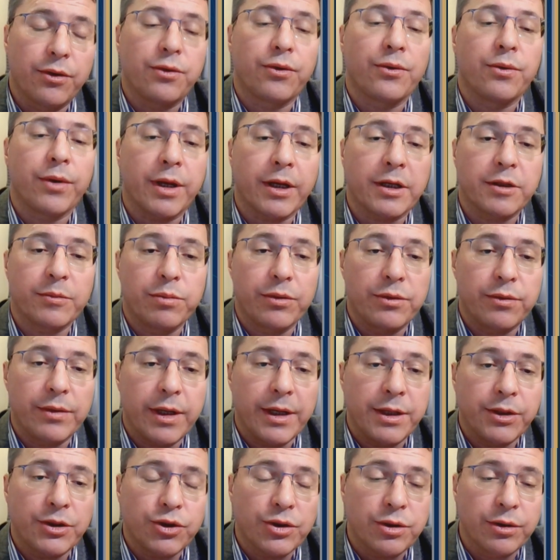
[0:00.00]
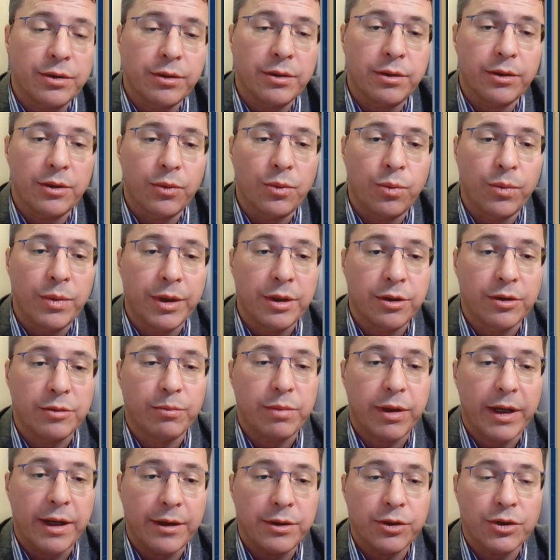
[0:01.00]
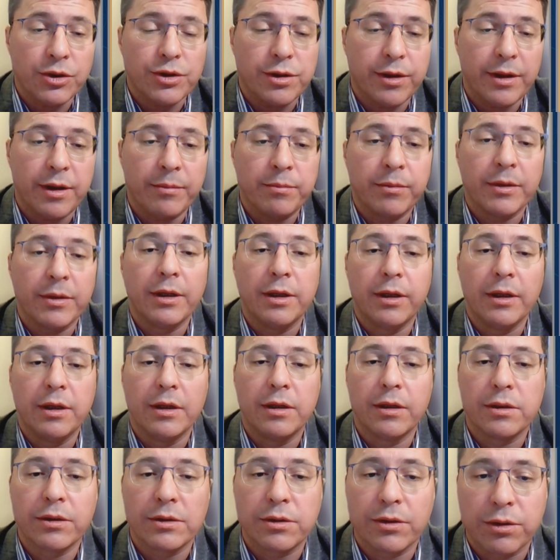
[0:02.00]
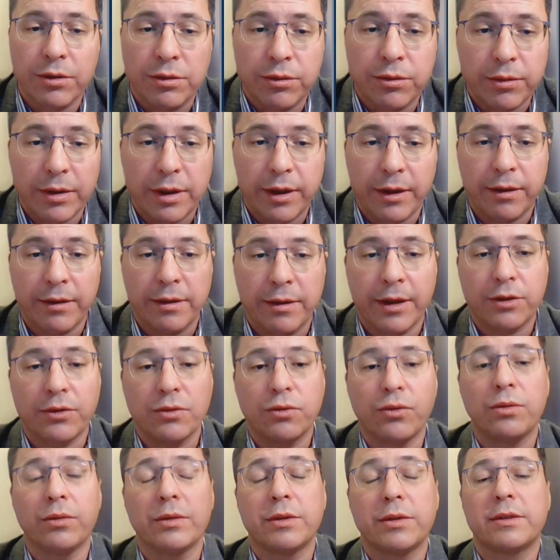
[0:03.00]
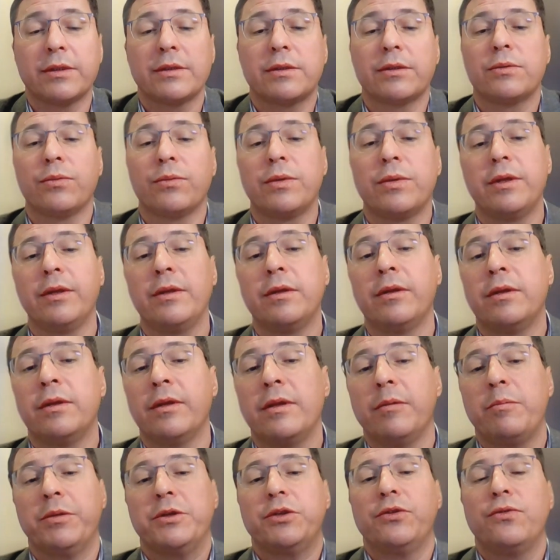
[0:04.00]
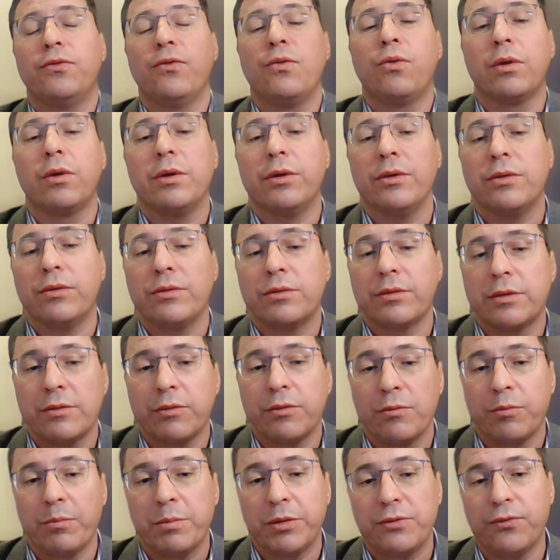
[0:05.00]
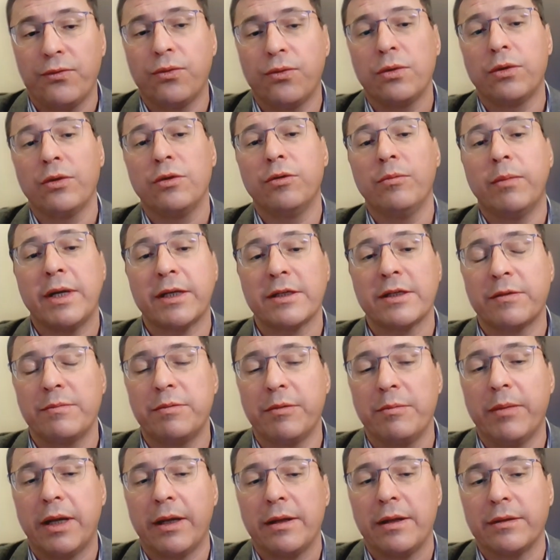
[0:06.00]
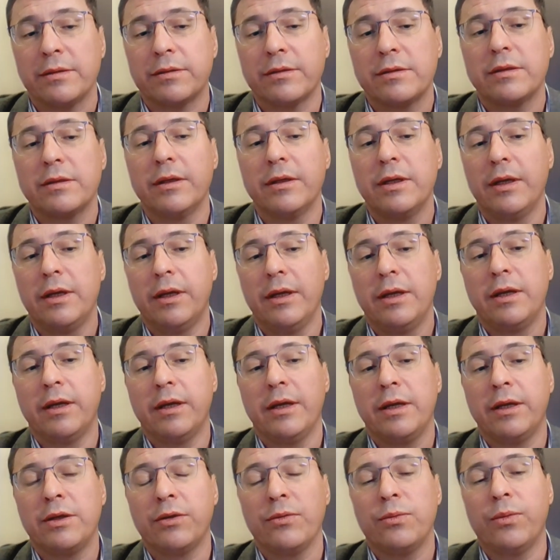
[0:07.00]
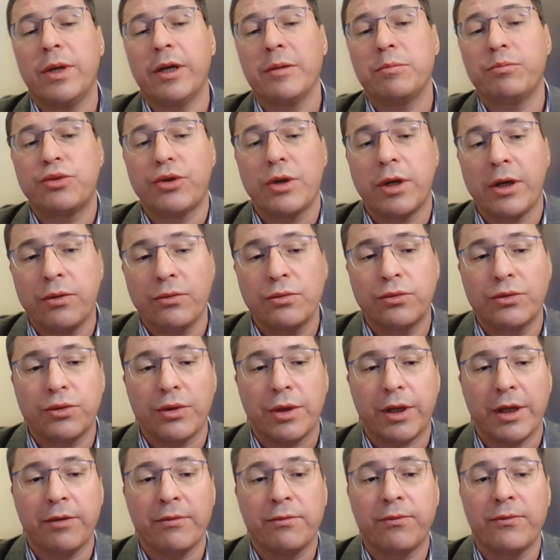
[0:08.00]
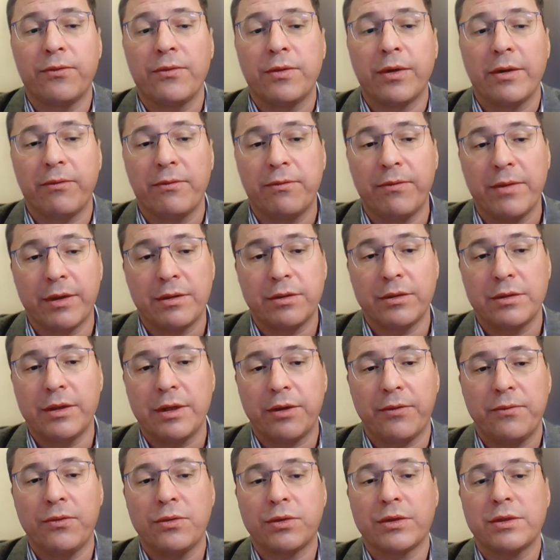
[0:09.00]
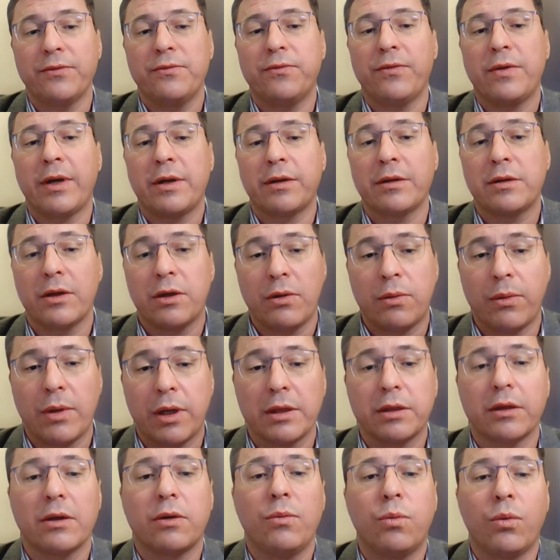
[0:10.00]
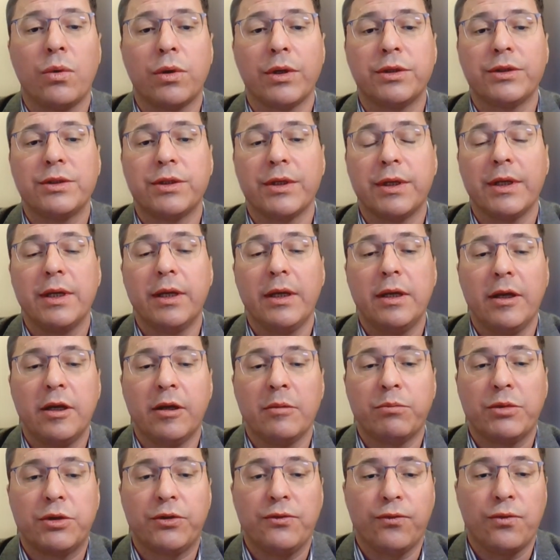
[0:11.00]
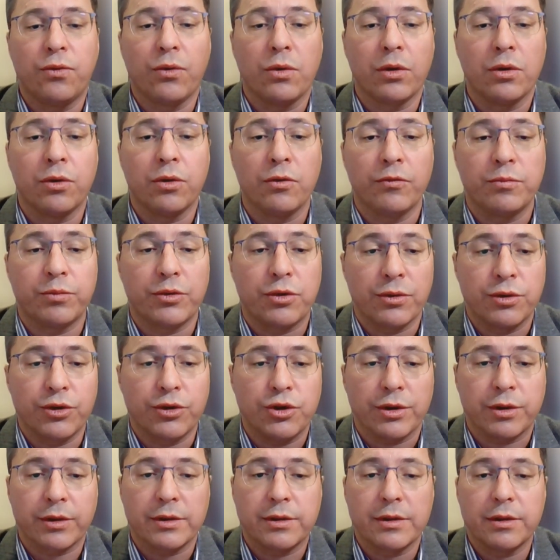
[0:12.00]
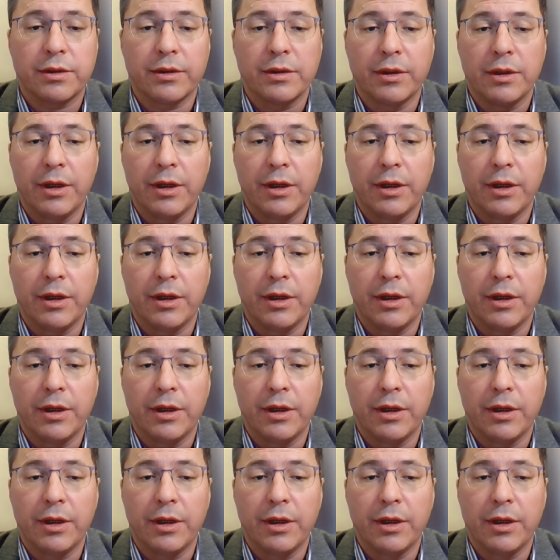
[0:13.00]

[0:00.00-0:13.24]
Through exploration, we replenish them. And that all is within the portfolio. So portfolio must be balanced. And we are proud to have a very diversified, high quality portfolio of projects.